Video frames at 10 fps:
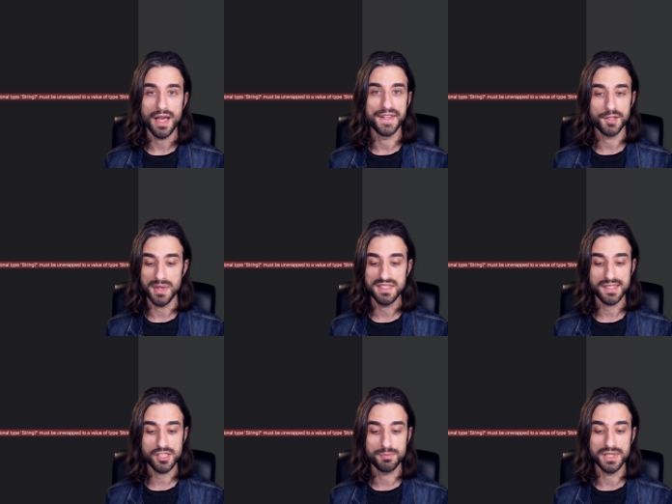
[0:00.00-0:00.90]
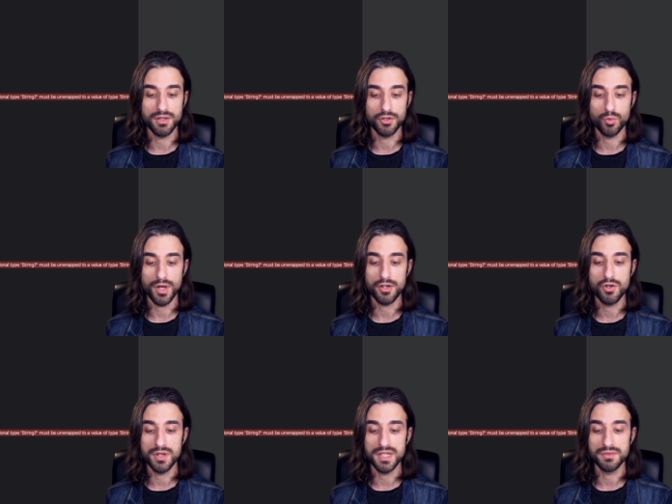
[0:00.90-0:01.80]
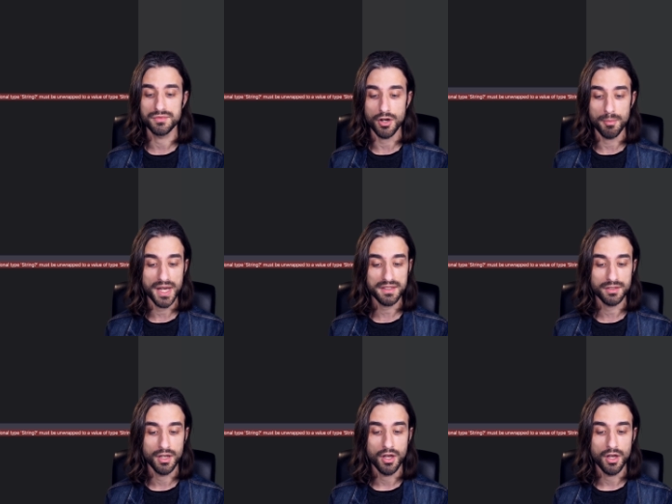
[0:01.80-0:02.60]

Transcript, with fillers: And that makes sense because we are calling format